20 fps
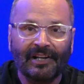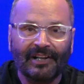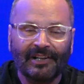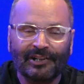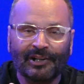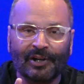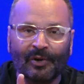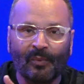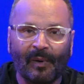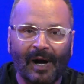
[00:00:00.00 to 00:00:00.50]

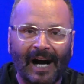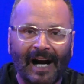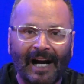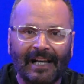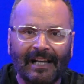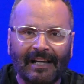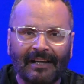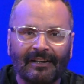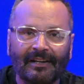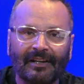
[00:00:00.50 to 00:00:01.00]
You know
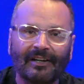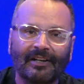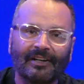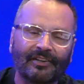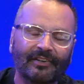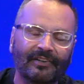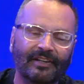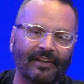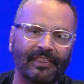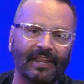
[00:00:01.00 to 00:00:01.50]
why?
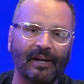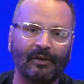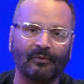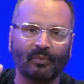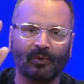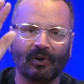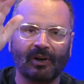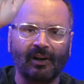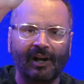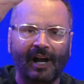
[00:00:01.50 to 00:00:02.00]
You get that
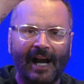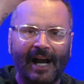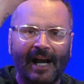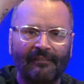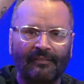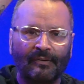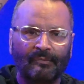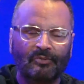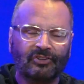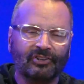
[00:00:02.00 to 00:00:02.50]
real high
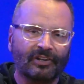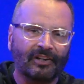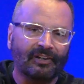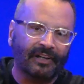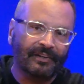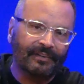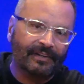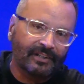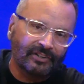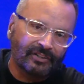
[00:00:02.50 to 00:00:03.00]
from sugar
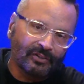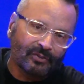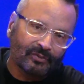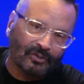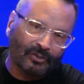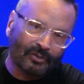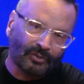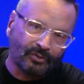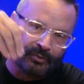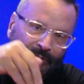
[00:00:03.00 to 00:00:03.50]
and then you
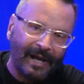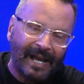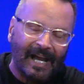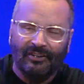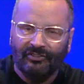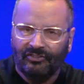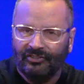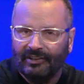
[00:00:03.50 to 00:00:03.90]
crash.